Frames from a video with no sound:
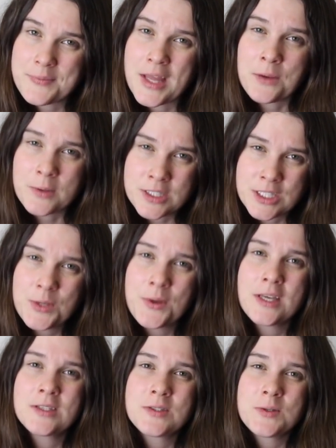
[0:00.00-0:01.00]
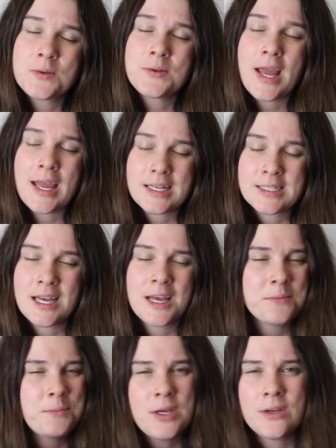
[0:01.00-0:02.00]
And we'll see you guys soon,
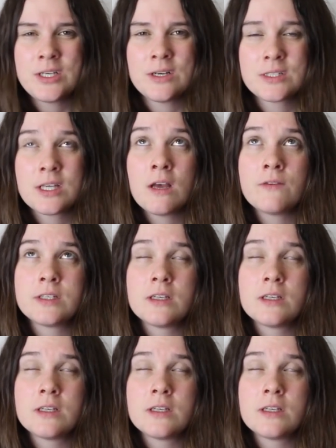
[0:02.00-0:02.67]
and be good to yourselves,